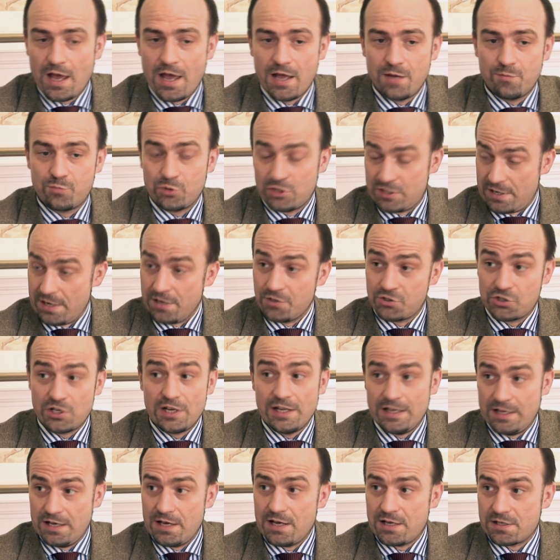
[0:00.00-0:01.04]
And potentially,
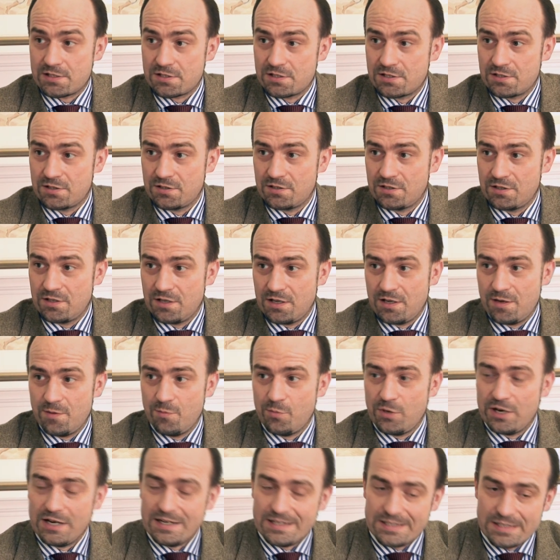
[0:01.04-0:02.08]
yes,
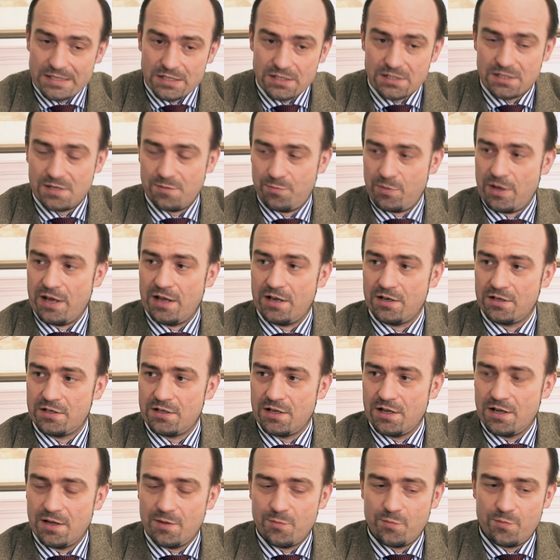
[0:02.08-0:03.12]
but it does depend
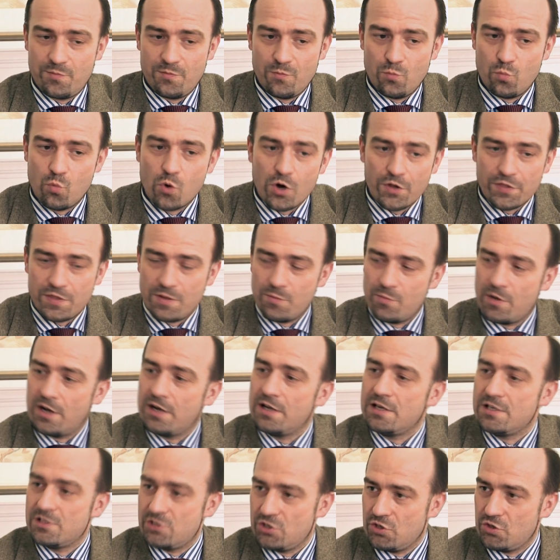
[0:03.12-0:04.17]
what the
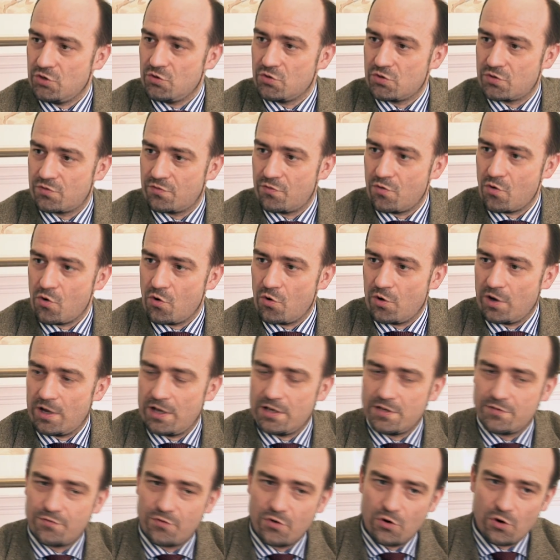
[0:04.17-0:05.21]
money is used for.
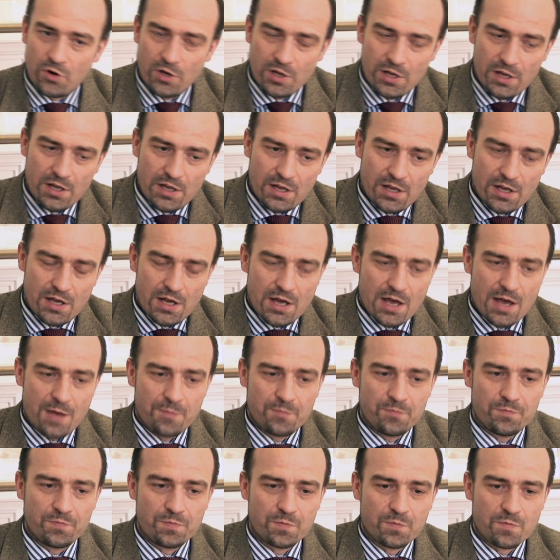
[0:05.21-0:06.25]
And for
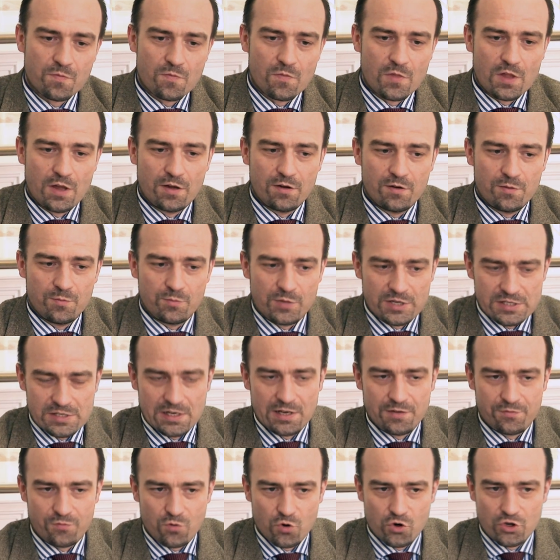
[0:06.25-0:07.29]

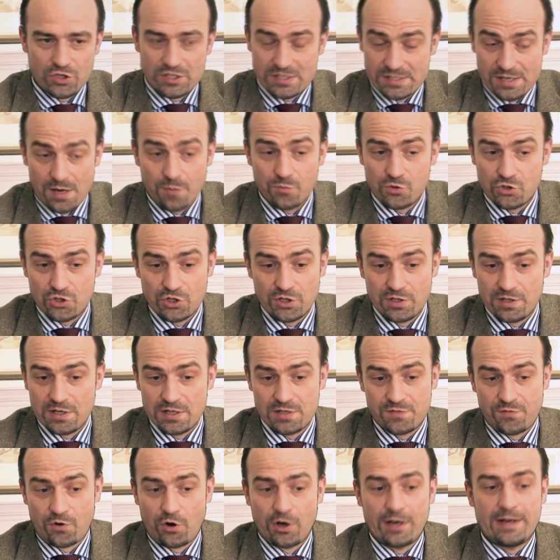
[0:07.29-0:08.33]
basically for consumption,
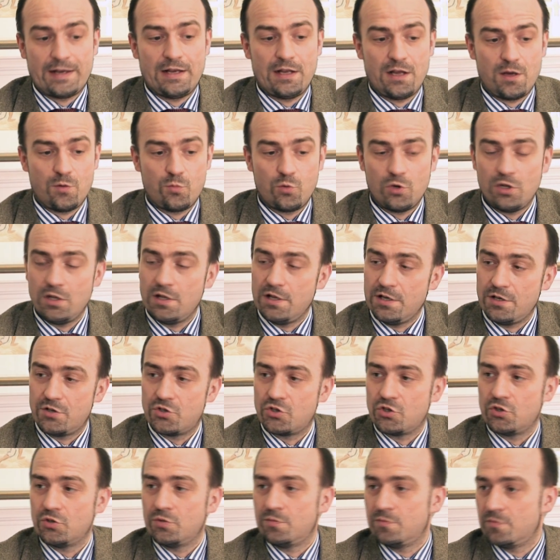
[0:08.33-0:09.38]
it's very clear it will lead
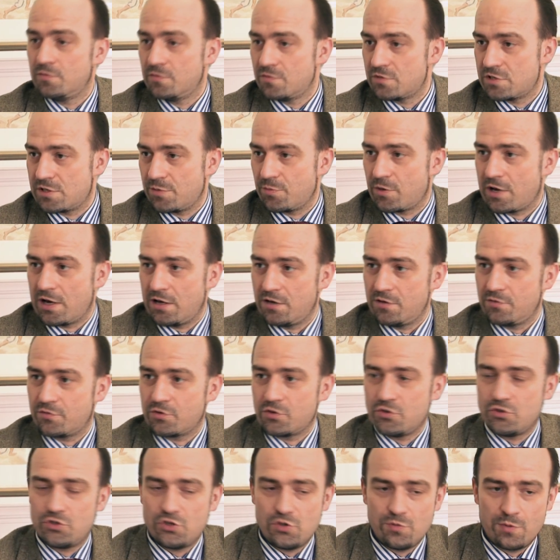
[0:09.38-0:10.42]
to some kind of
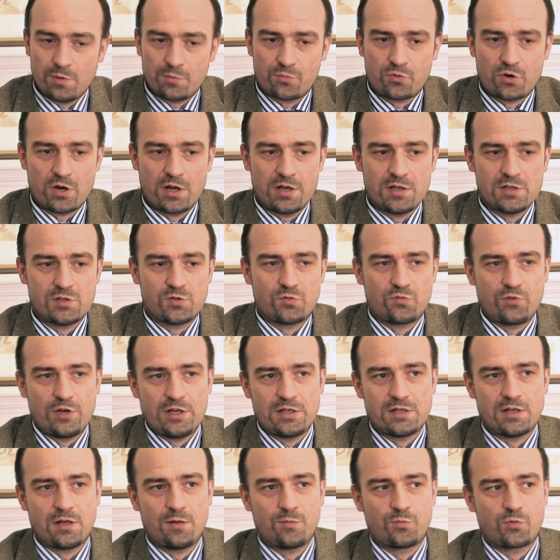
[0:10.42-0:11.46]
consumer price or
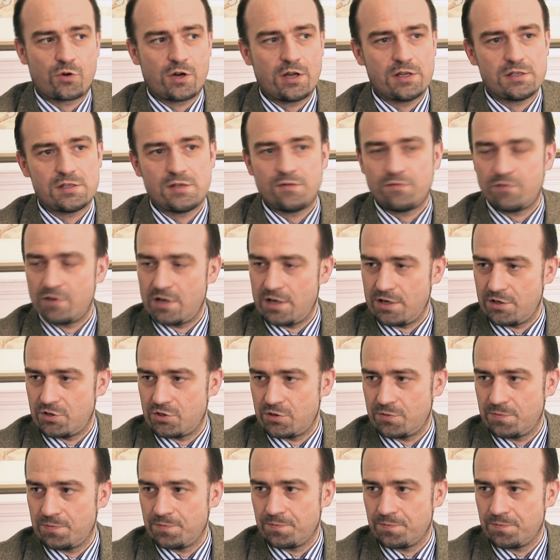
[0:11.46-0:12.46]
retail price inflation.